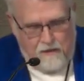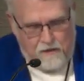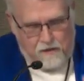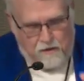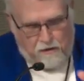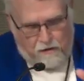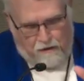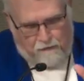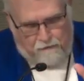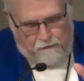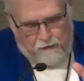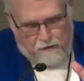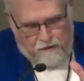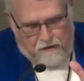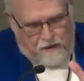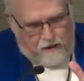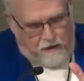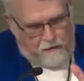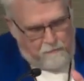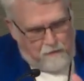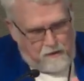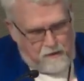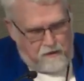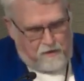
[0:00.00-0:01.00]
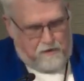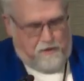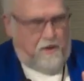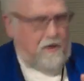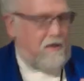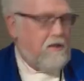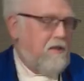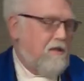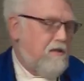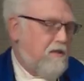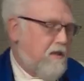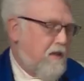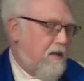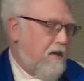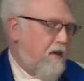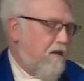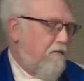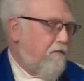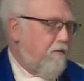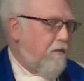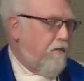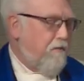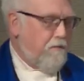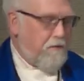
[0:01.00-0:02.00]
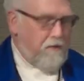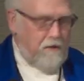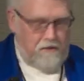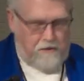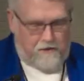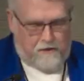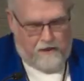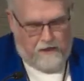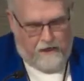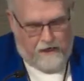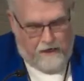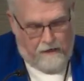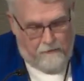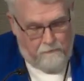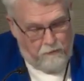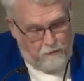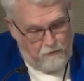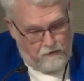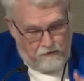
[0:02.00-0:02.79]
So if you're coming to church today for the first time,